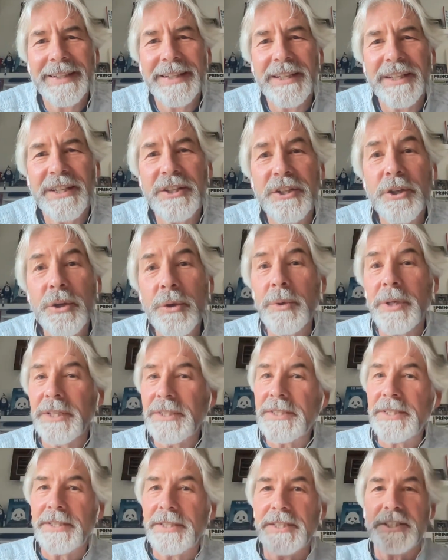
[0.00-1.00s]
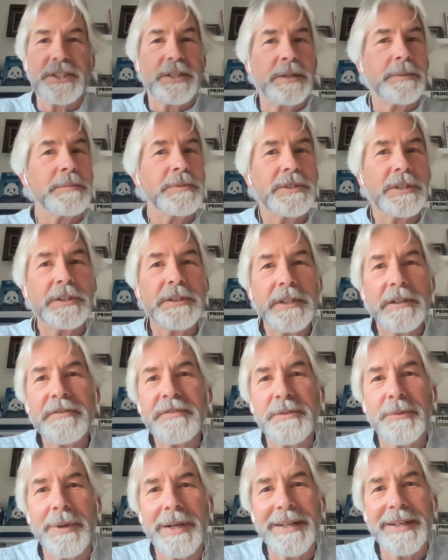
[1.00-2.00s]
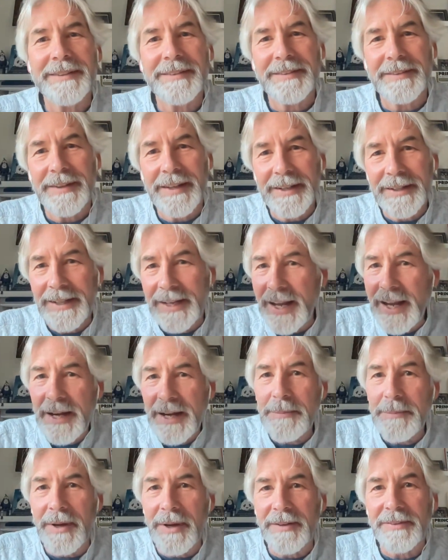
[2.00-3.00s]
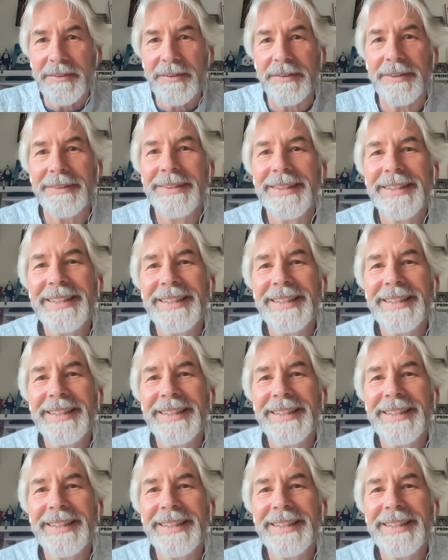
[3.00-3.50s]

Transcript: You went to the gym to lift weights and gain muscle.